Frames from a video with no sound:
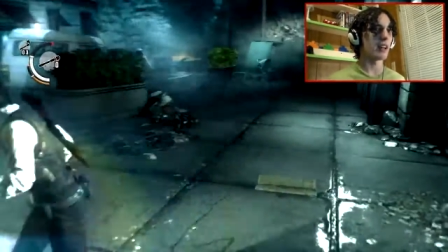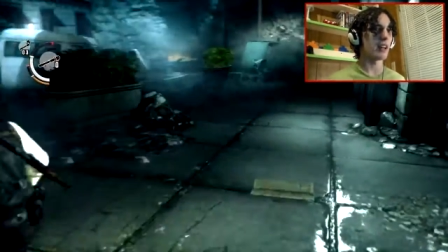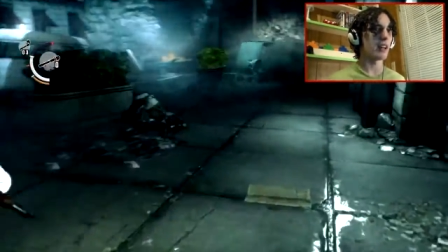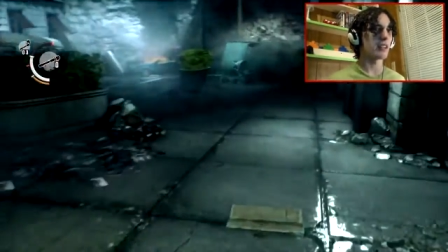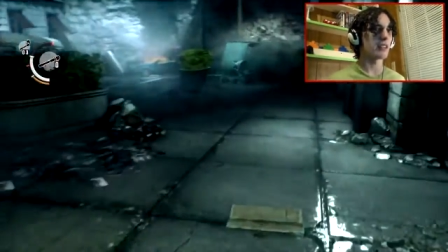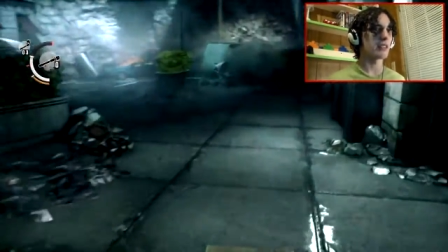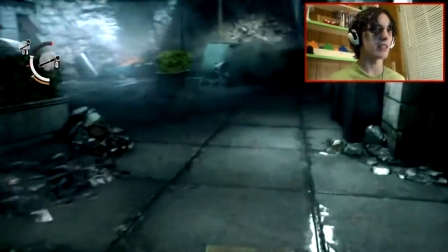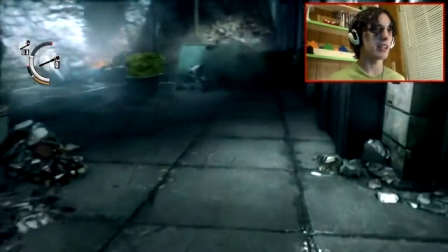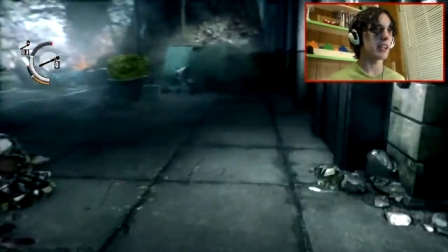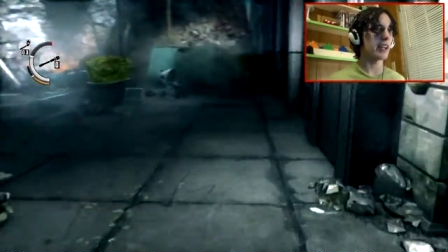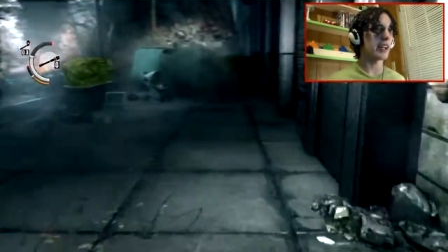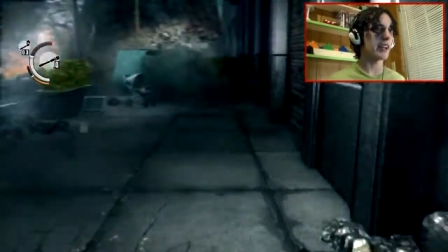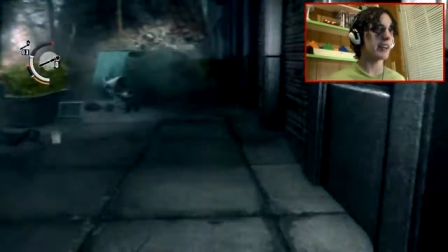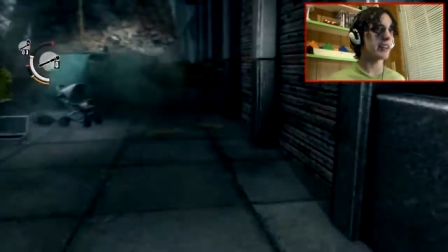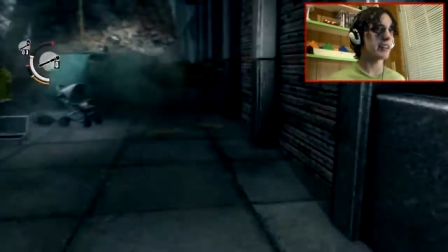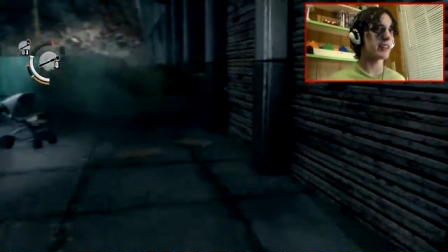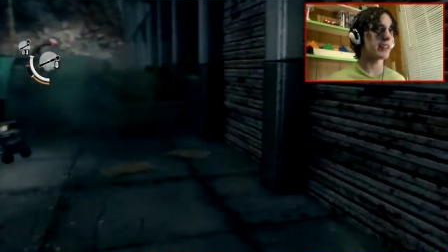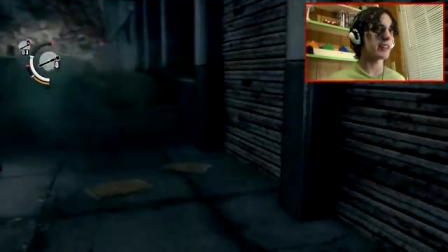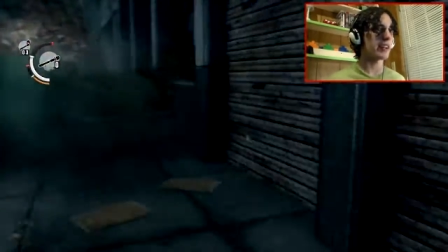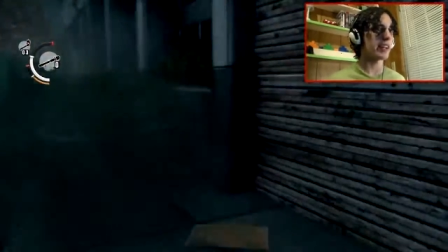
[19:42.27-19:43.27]
I don't
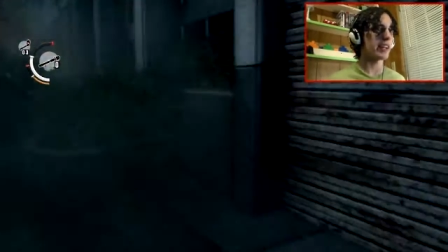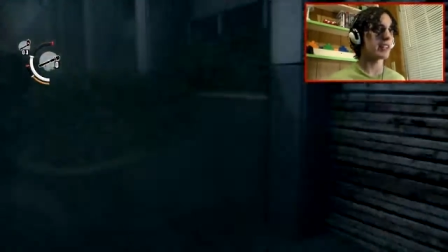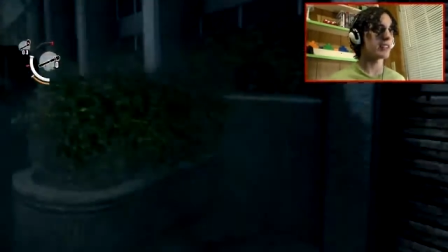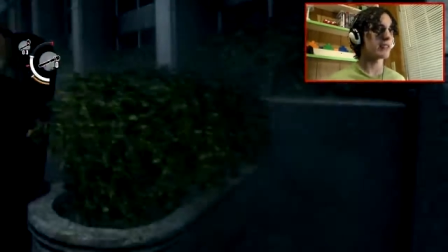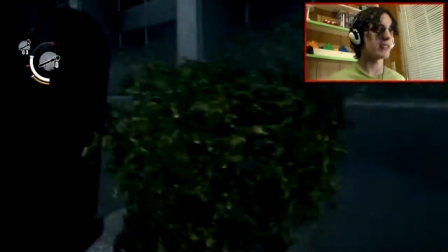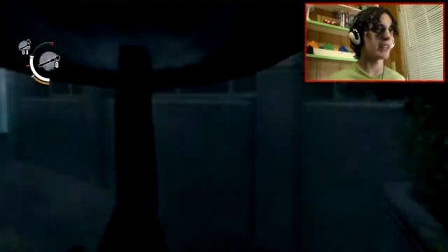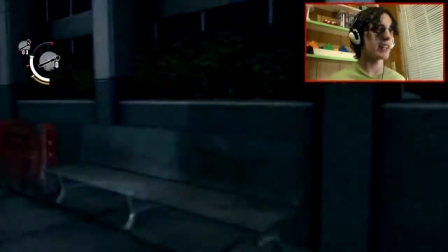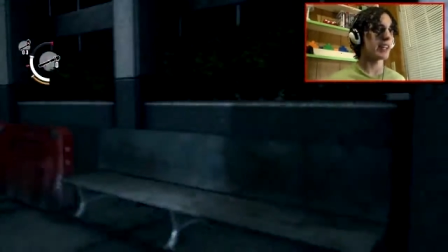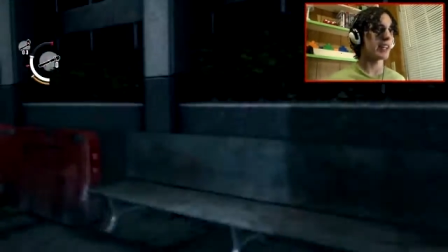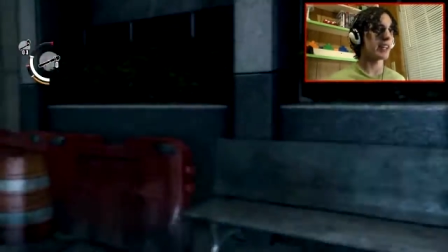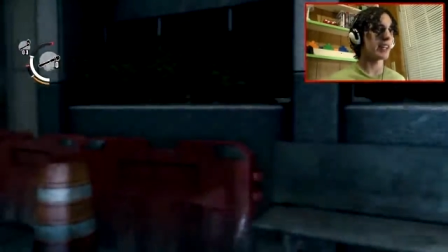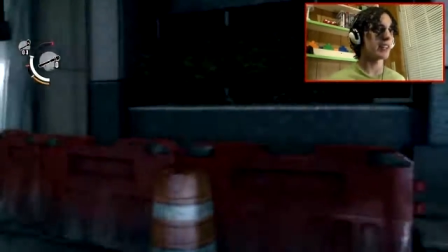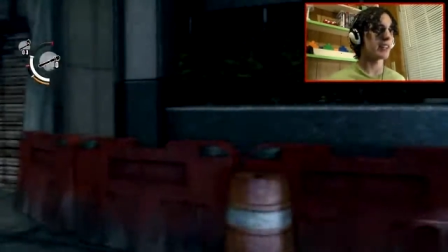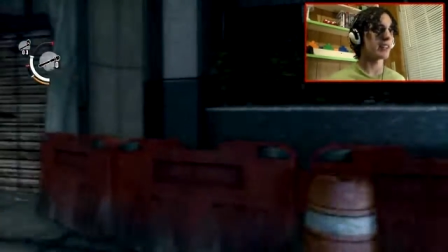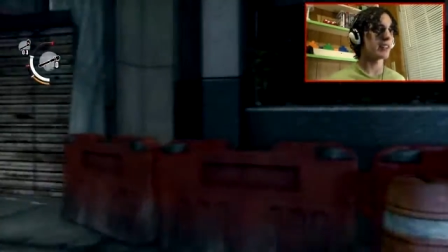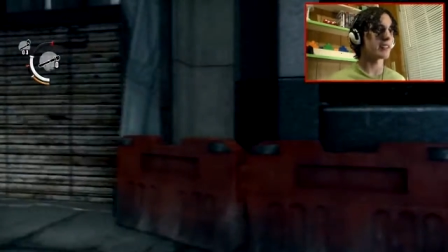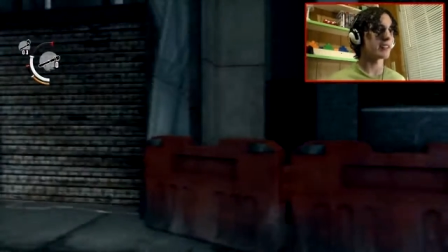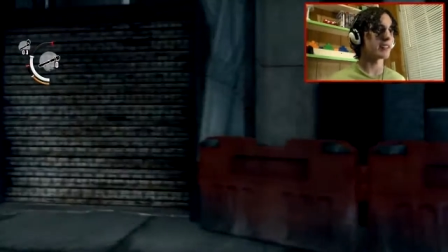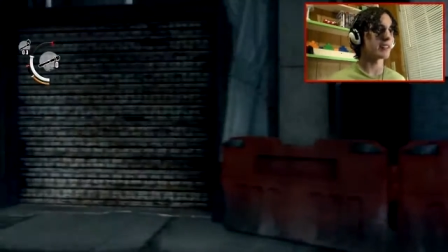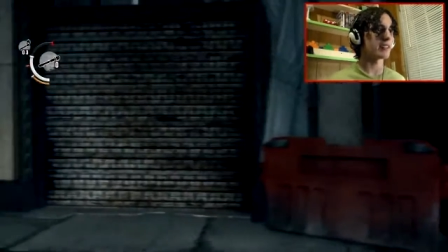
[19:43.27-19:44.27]
care. Grenades for
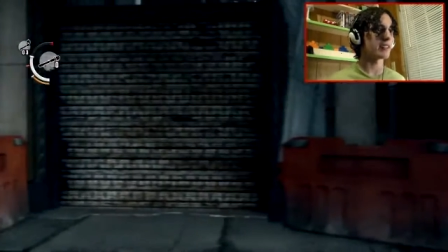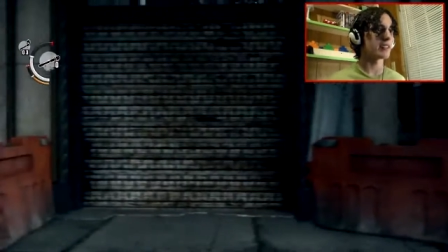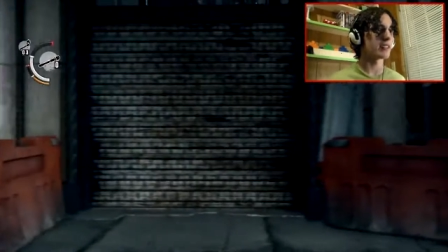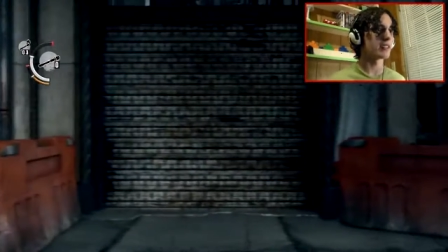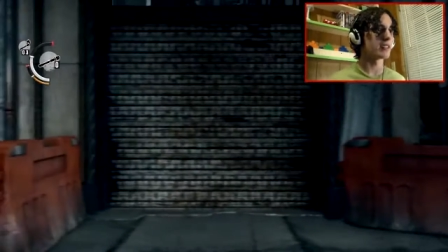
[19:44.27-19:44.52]
days.